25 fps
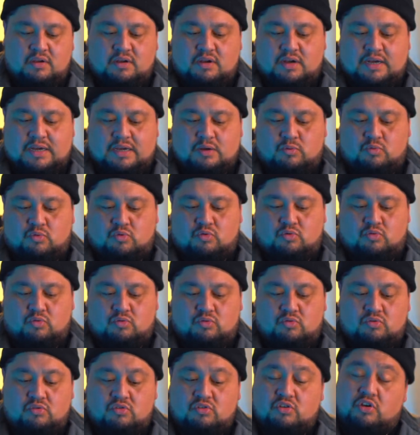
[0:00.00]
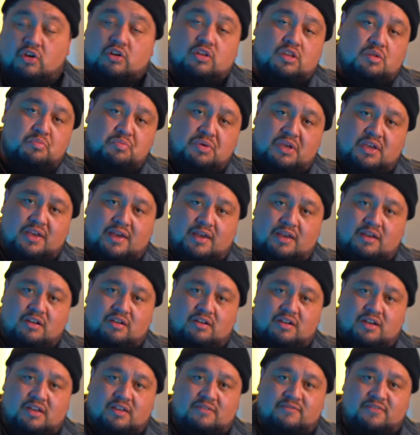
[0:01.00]
I will go to the PA
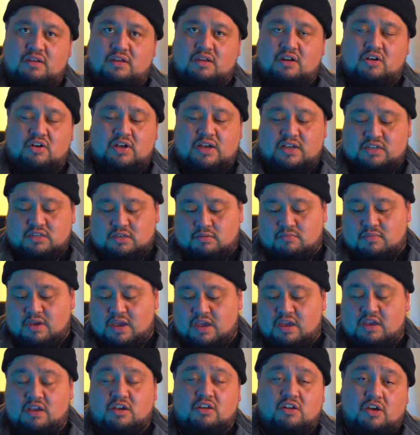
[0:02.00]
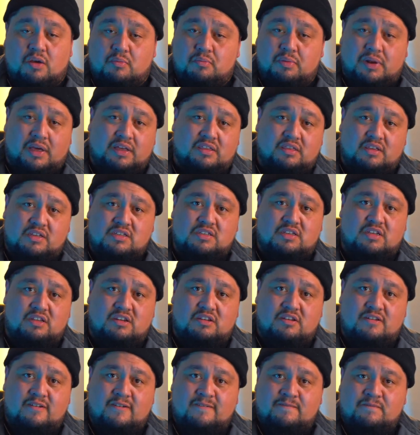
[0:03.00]
guy and I'll ask him, hey, can I plug this
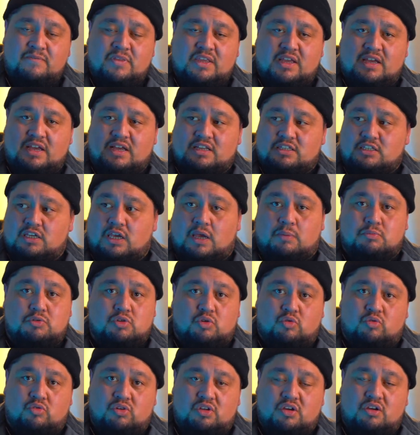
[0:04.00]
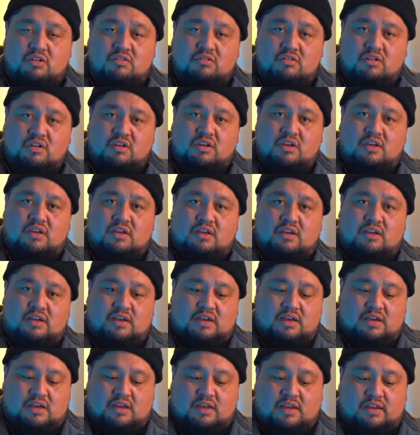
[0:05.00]
in to capture audio?
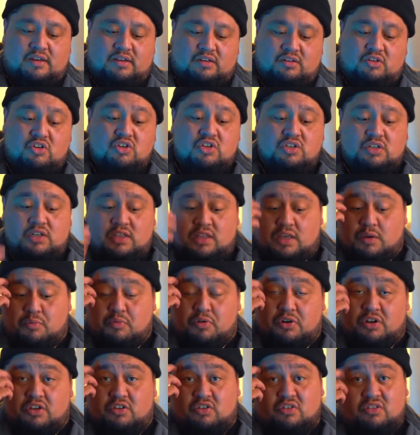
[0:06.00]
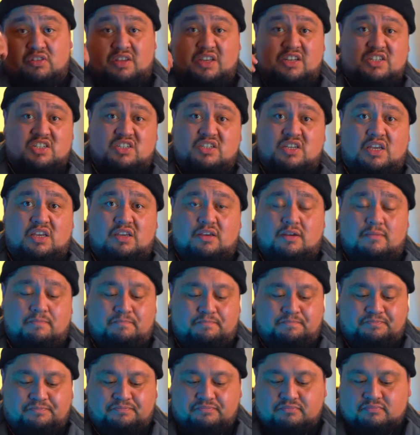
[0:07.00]
And usually they're pretty good and they just say yep,
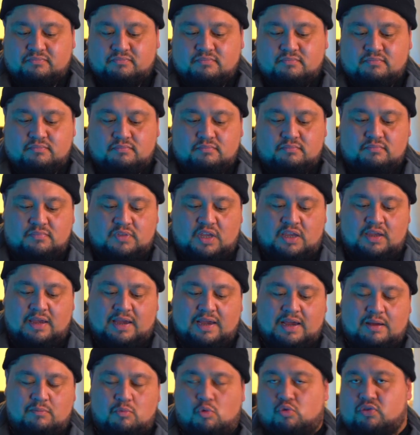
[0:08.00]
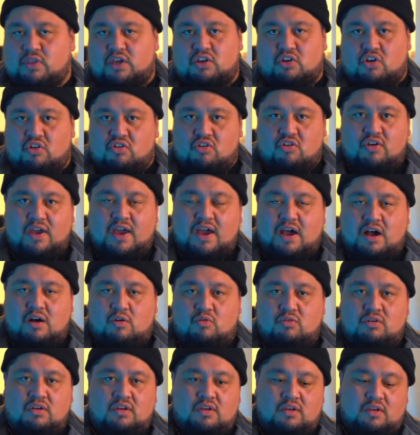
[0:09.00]
or they don't know how.